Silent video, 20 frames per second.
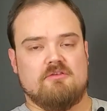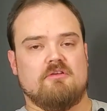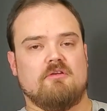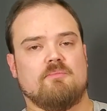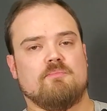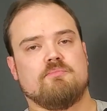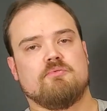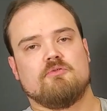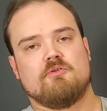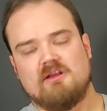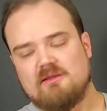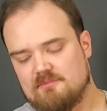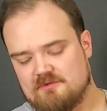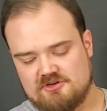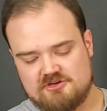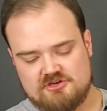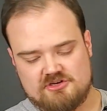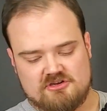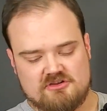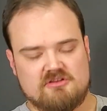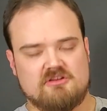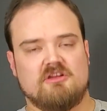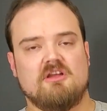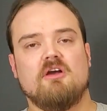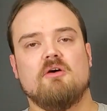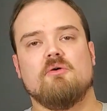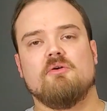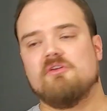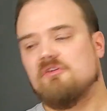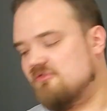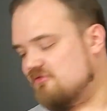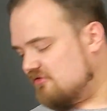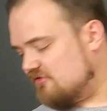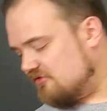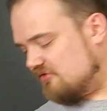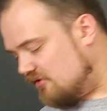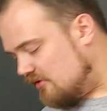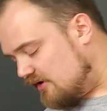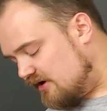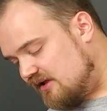you're pretty much good to go. You
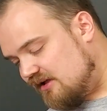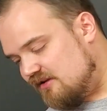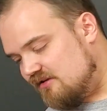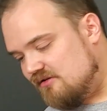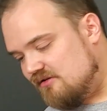just go ahead